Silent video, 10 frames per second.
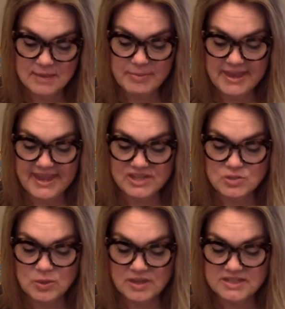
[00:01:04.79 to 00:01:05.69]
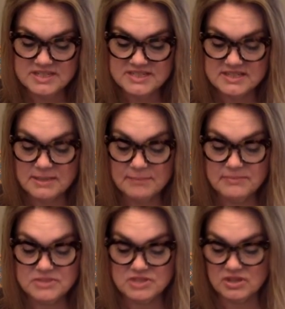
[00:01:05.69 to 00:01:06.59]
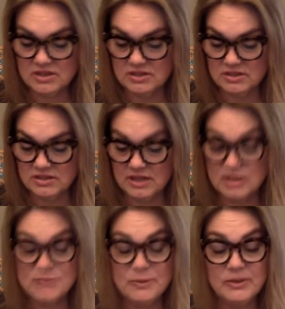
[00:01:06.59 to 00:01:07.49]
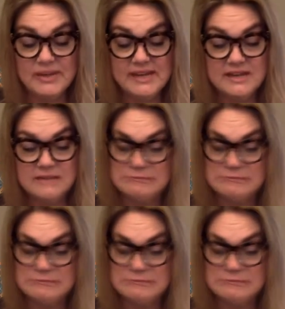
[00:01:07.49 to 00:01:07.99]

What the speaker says: by Antoine de Saint-Exupéry.